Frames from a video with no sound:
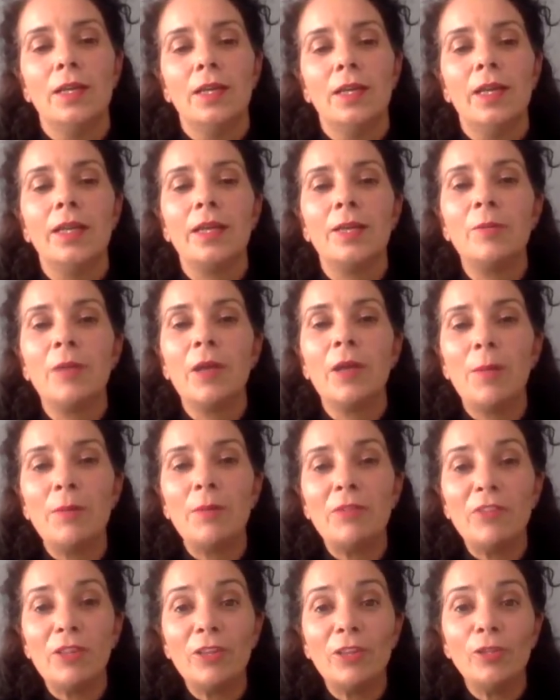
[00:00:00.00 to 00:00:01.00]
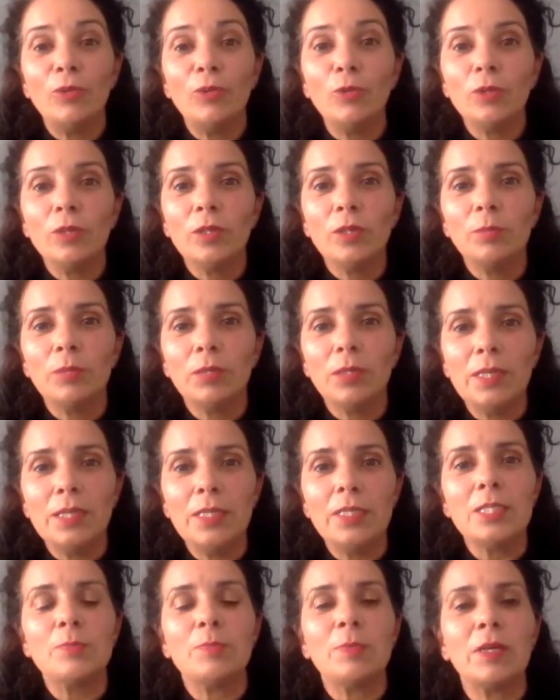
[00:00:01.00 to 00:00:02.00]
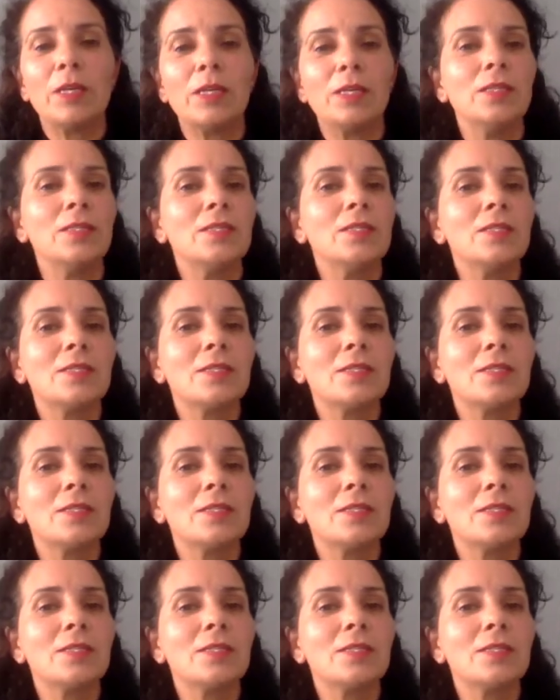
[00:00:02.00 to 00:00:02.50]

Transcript: it can become a really lonely place because